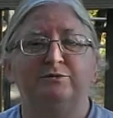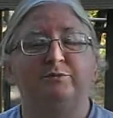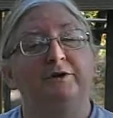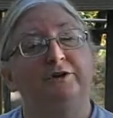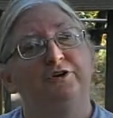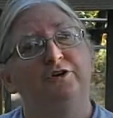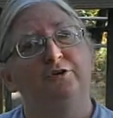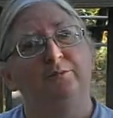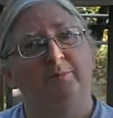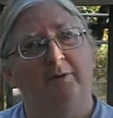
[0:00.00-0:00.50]
We
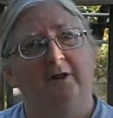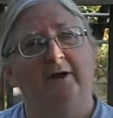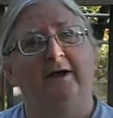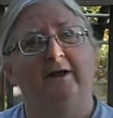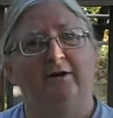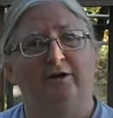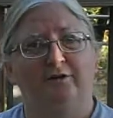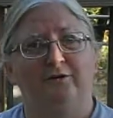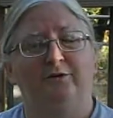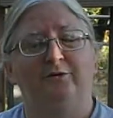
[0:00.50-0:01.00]
do plan
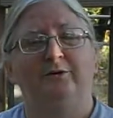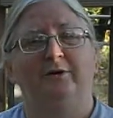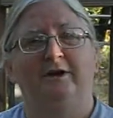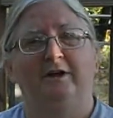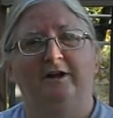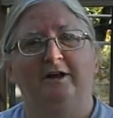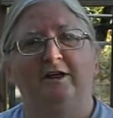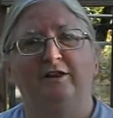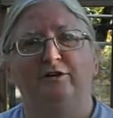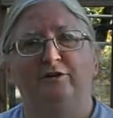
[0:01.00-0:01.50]
on doing
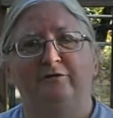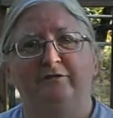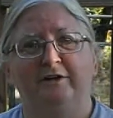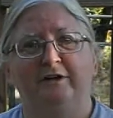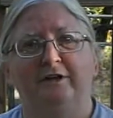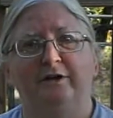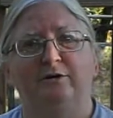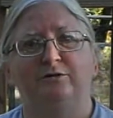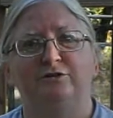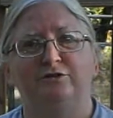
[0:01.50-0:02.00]
another
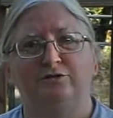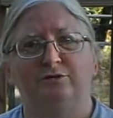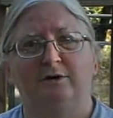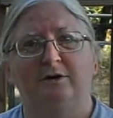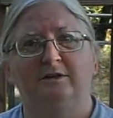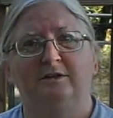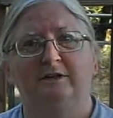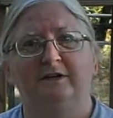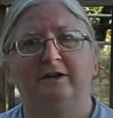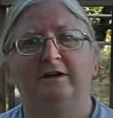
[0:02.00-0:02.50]
video
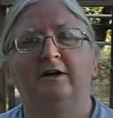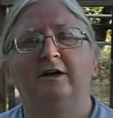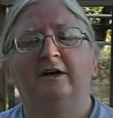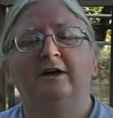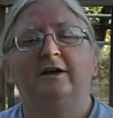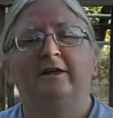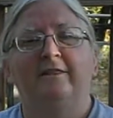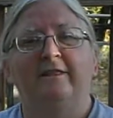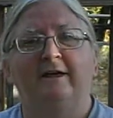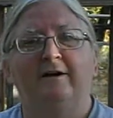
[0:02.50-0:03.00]
shortly
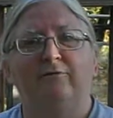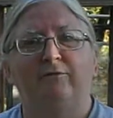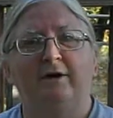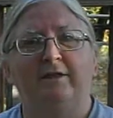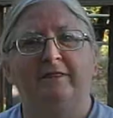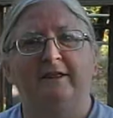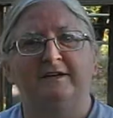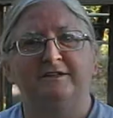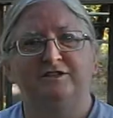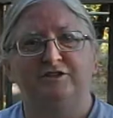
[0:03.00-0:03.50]
that when
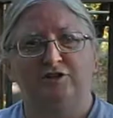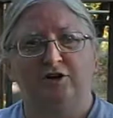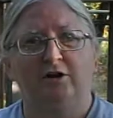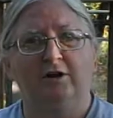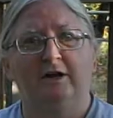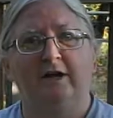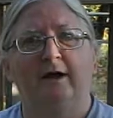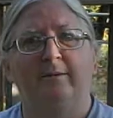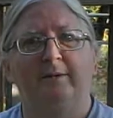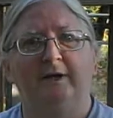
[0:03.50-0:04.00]
they
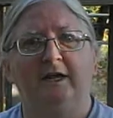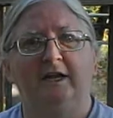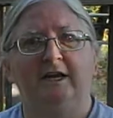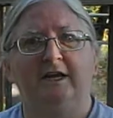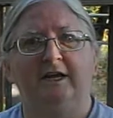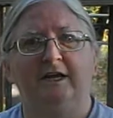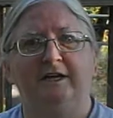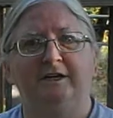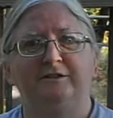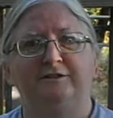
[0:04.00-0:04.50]
start coming in
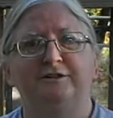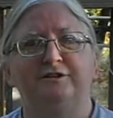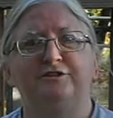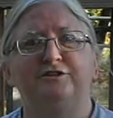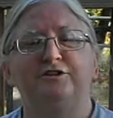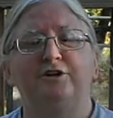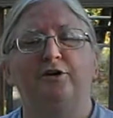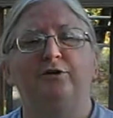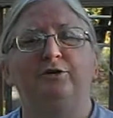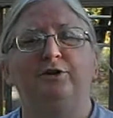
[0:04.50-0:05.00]
heat to
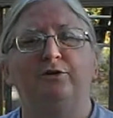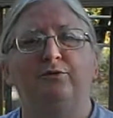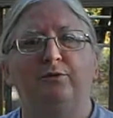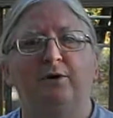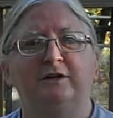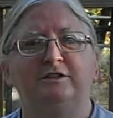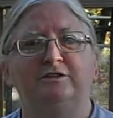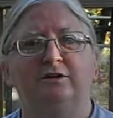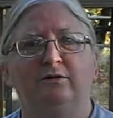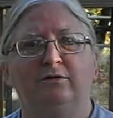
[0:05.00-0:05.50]
show you
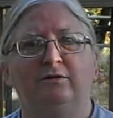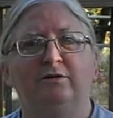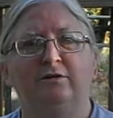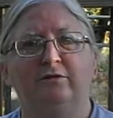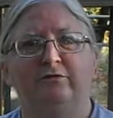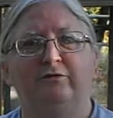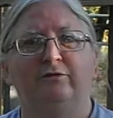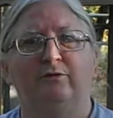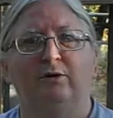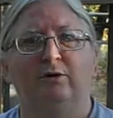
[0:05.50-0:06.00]
what to look
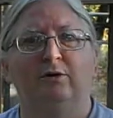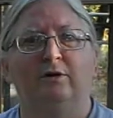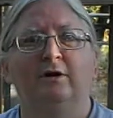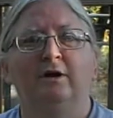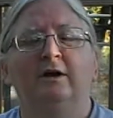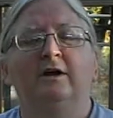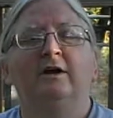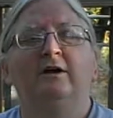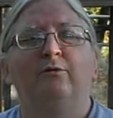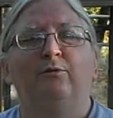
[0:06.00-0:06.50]
for
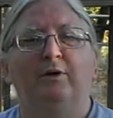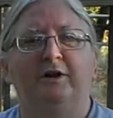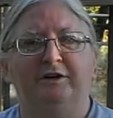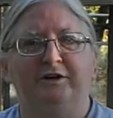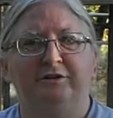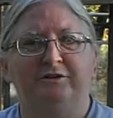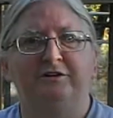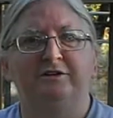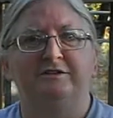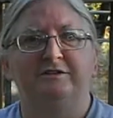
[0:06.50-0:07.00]

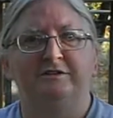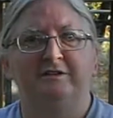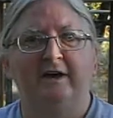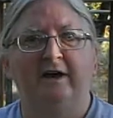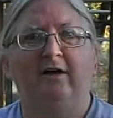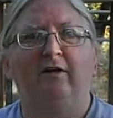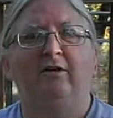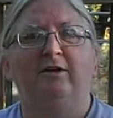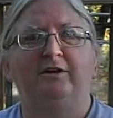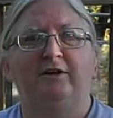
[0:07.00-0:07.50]
to
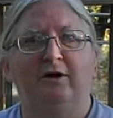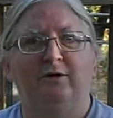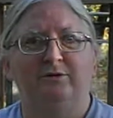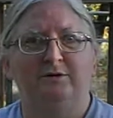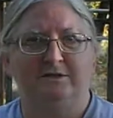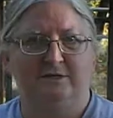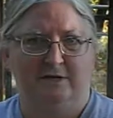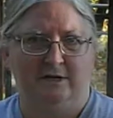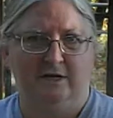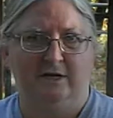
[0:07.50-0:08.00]
tell a doe
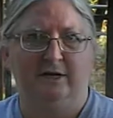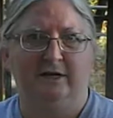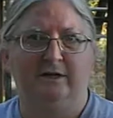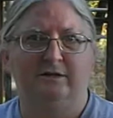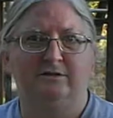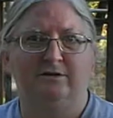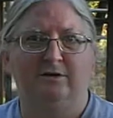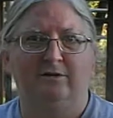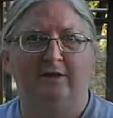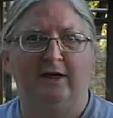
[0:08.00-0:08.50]
is in heat.
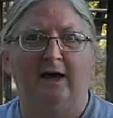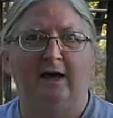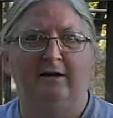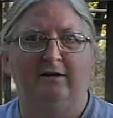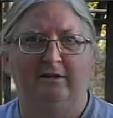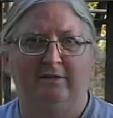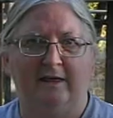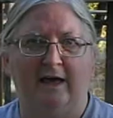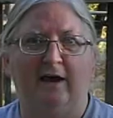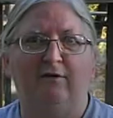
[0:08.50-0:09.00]
So
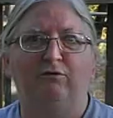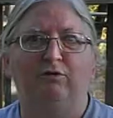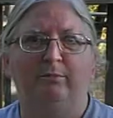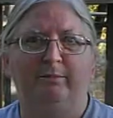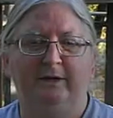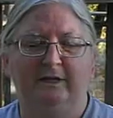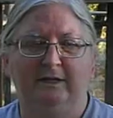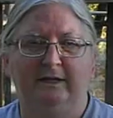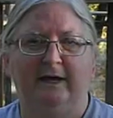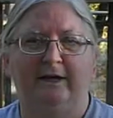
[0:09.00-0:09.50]
that will
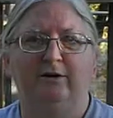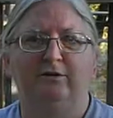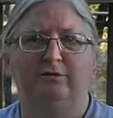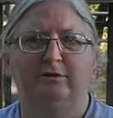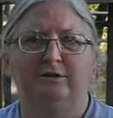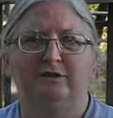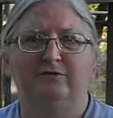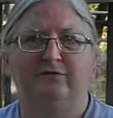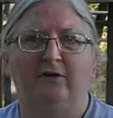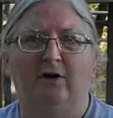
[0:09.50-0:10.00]
be later
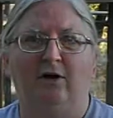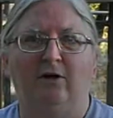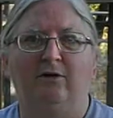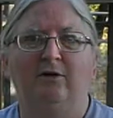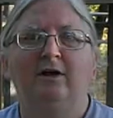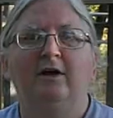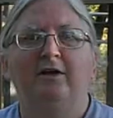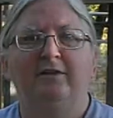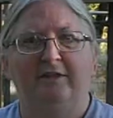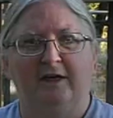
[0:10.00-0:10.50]
this fall.
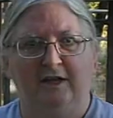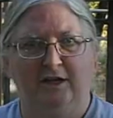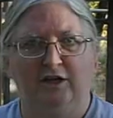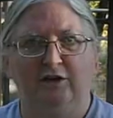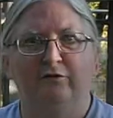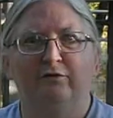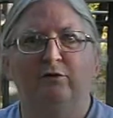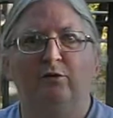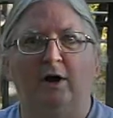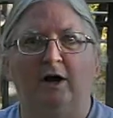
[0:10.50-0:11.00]
Thank you
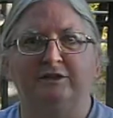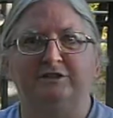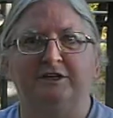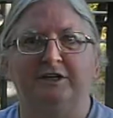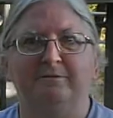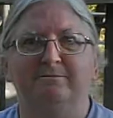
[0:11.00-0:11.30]
for watching.